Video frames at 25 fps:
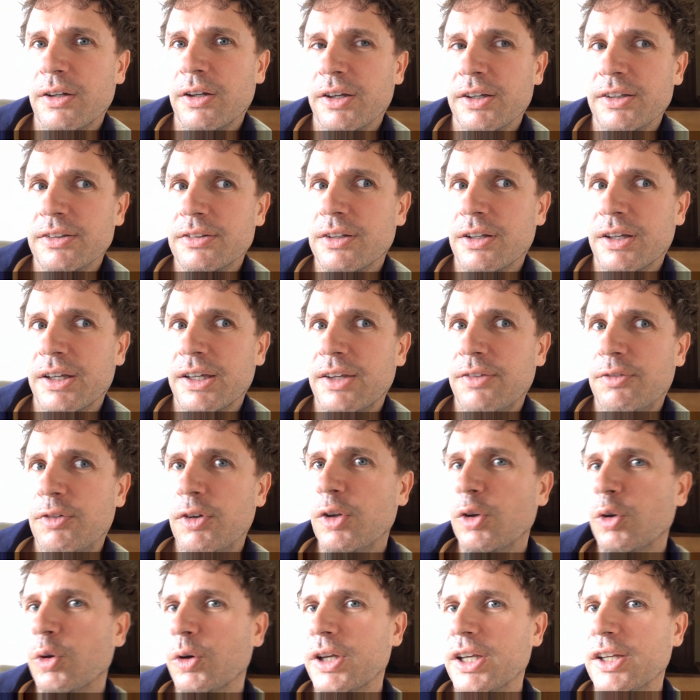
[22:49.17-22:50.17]
Like, it's like if
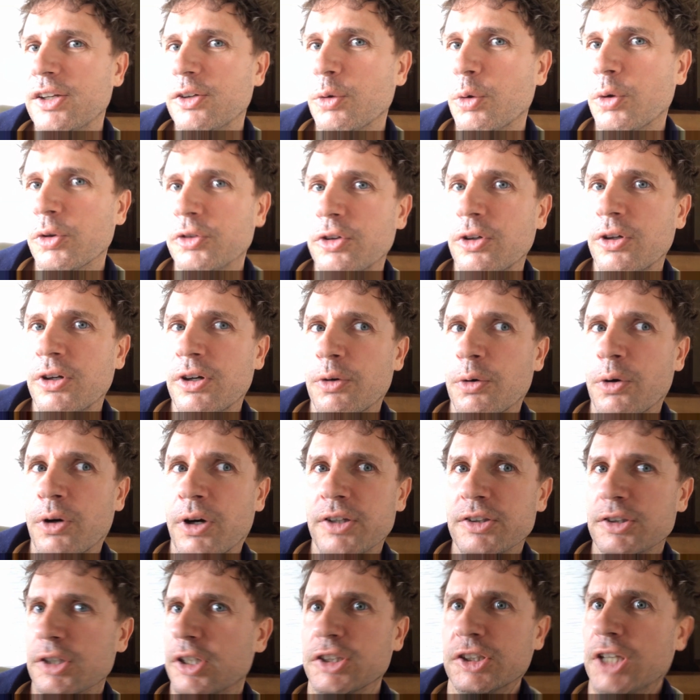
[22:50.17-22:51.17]
you look into alternate
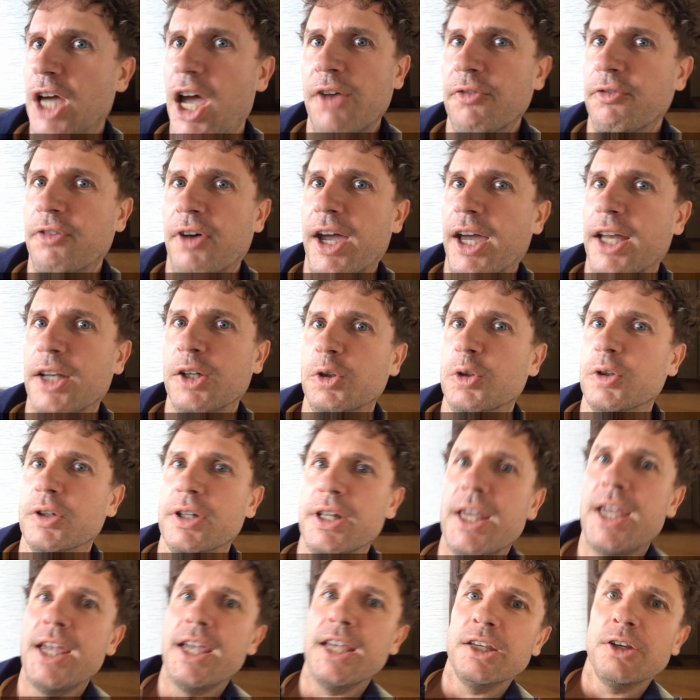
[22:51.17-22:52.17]
right, it's like, don't fucking
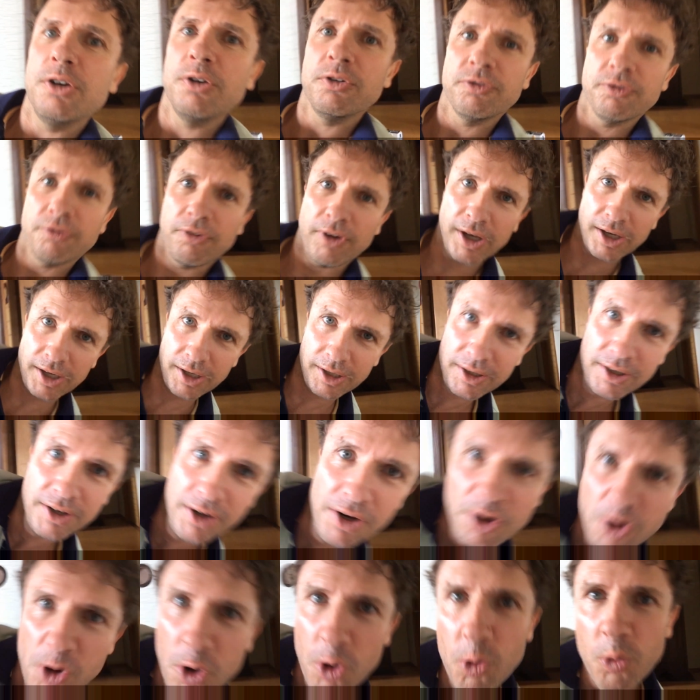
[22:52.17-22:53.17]
look there, you're a fucking
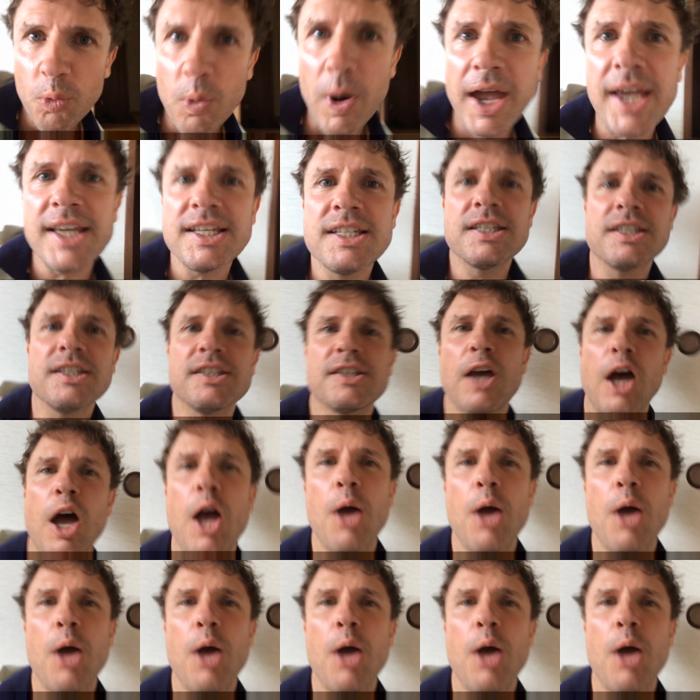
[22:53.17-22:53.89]
racist,